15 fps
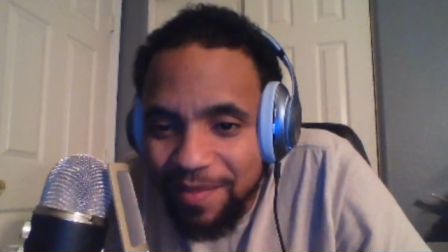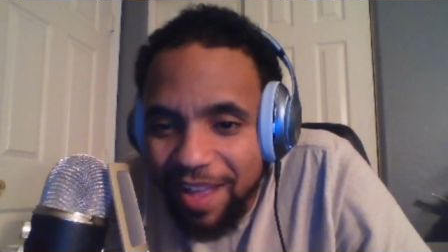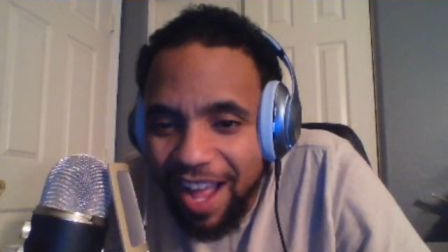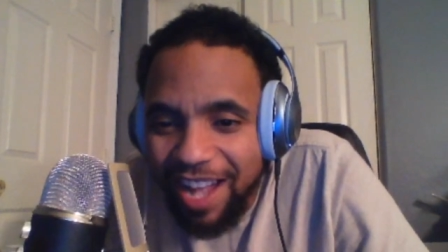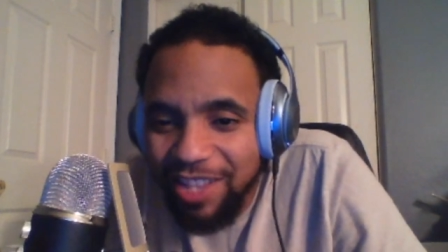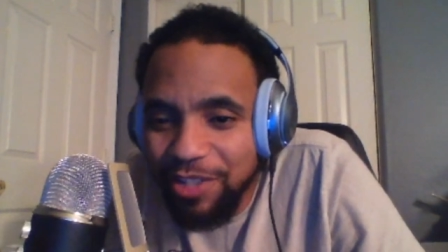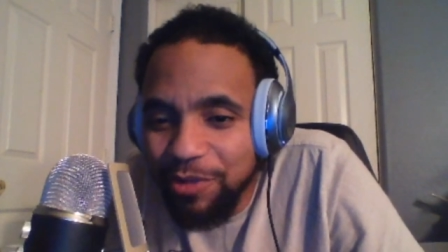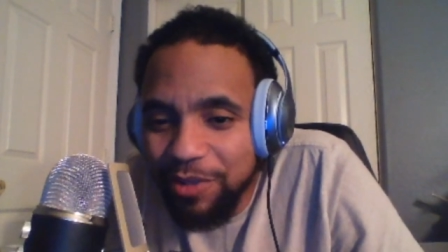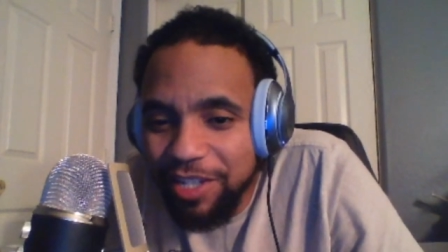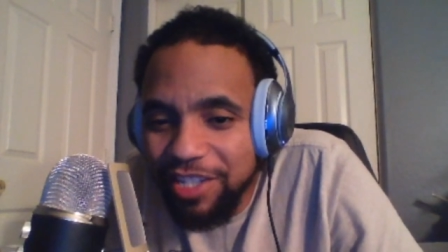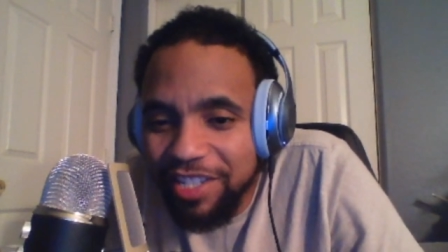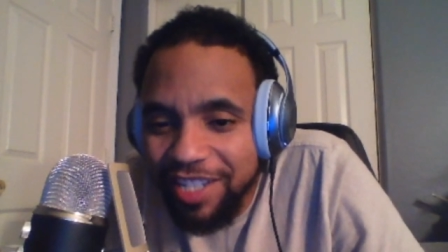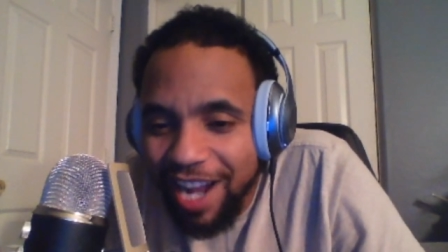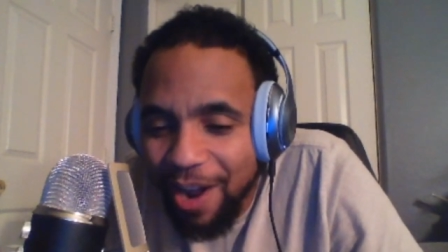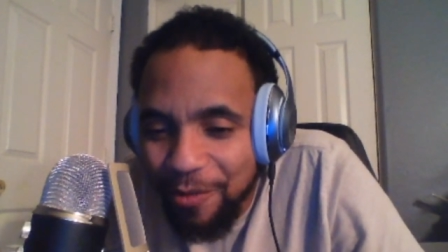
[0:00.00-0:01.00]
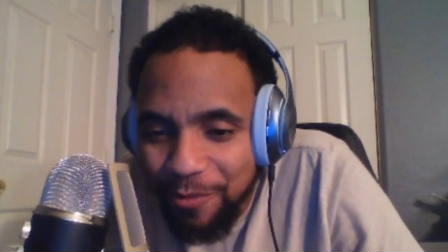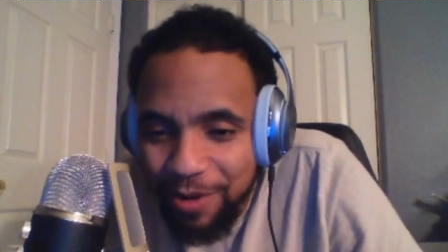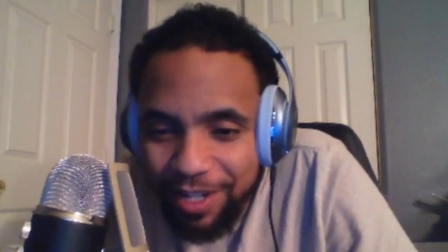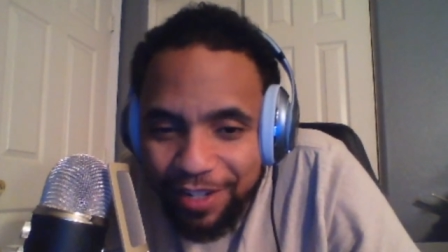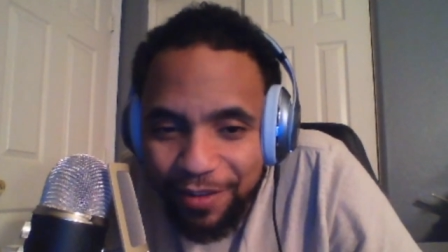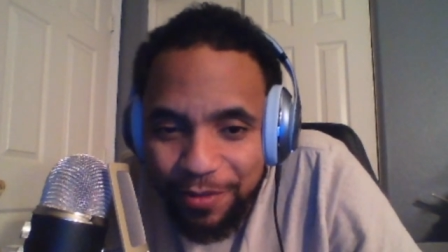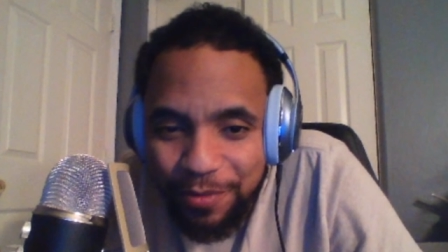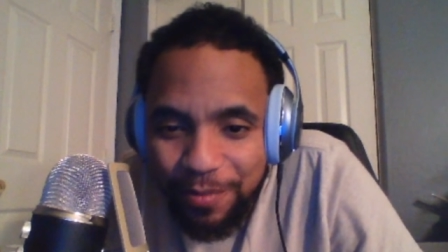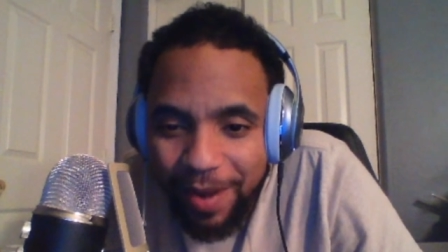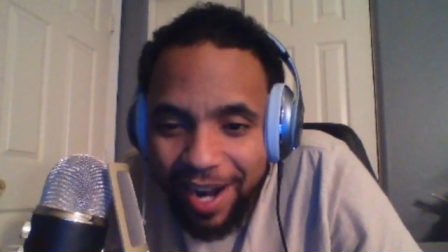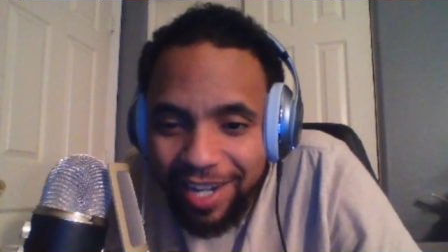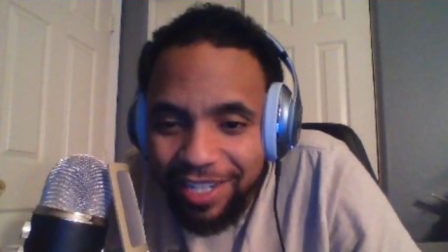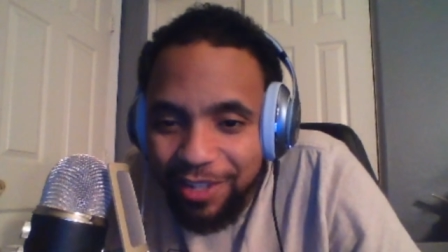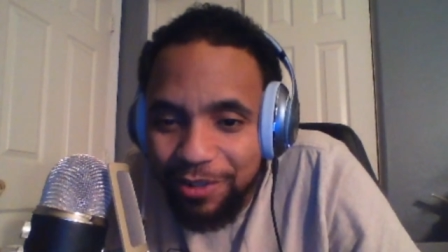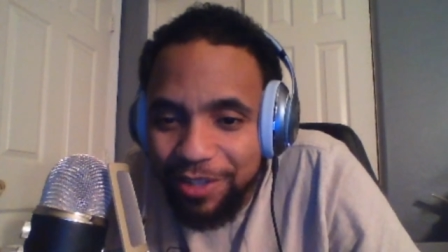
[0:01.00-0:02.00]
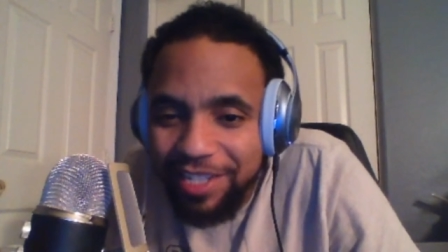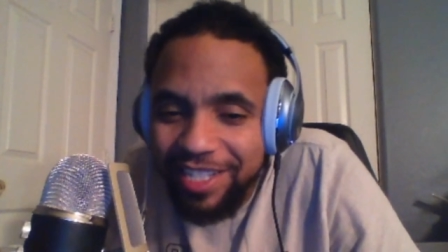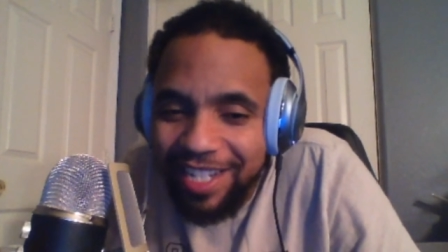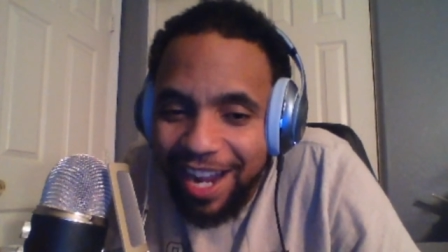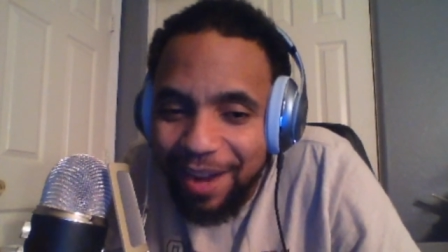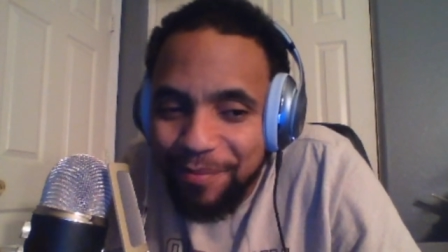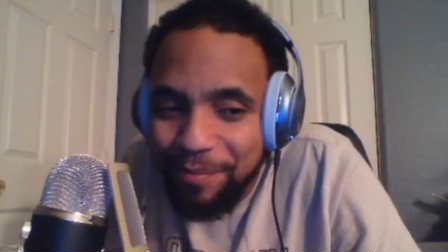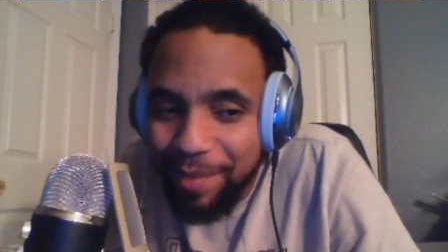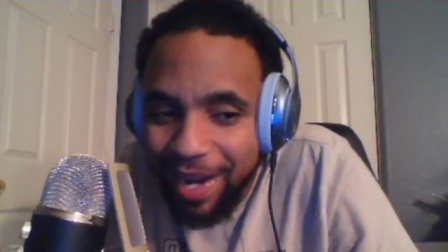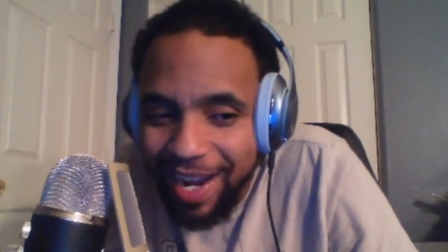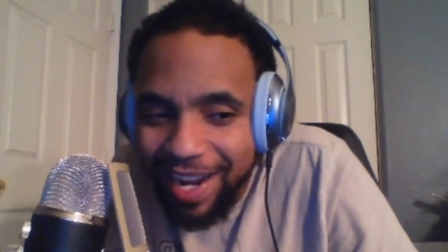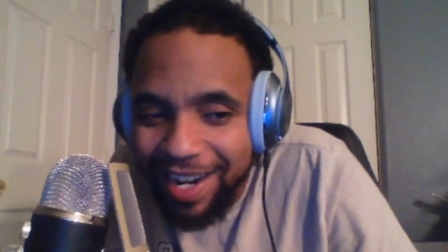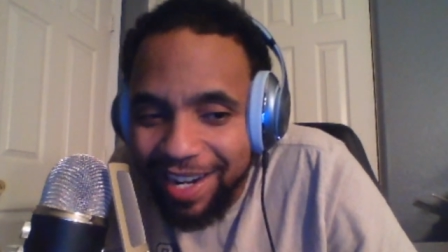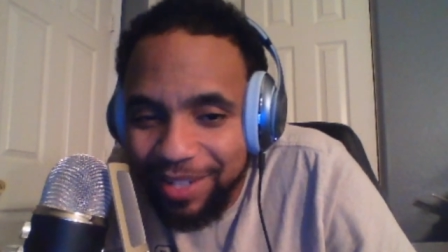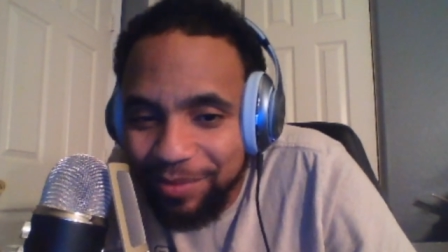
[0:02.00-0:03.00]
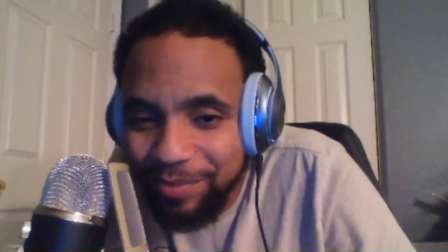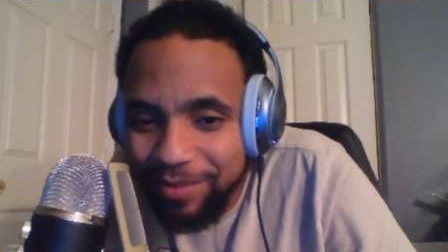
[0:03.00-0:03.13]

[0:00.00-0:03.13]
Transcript: I knew he shot one of them. I didn't know he shot Bob.